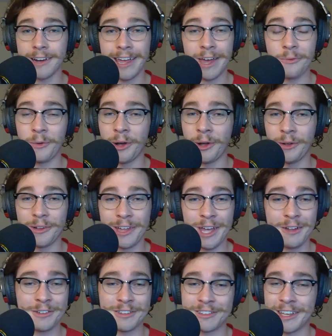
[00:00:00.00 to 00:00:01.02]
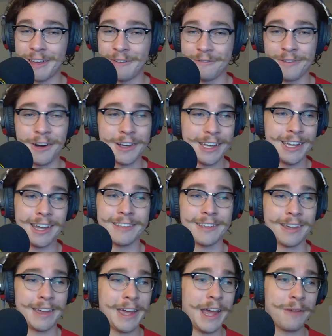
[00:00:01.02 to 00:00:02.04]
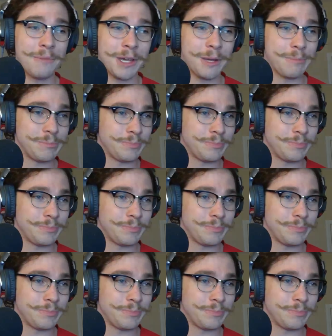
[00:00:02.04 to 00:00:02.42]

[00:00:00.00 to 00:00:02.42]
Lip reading: It will. It'll just get funky as it can be.